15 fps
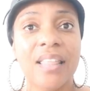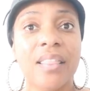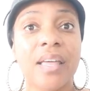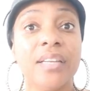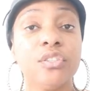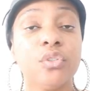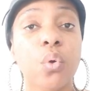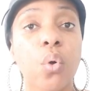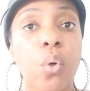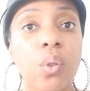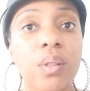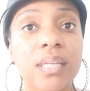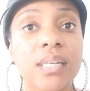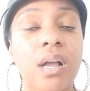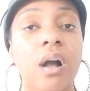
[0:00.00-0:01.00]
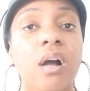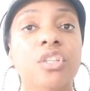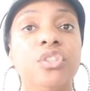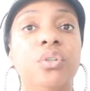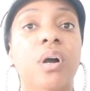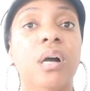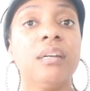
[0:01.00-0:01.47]
that is holding
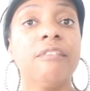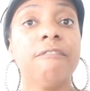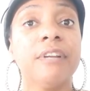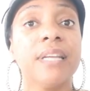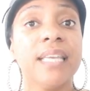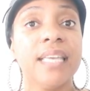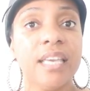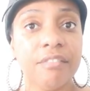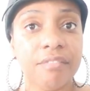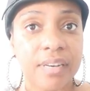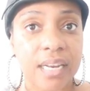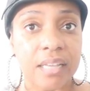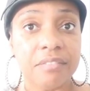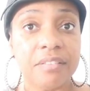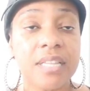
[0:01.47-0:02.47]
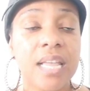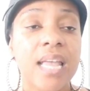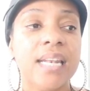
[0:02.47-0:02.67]
on to unforgiveness,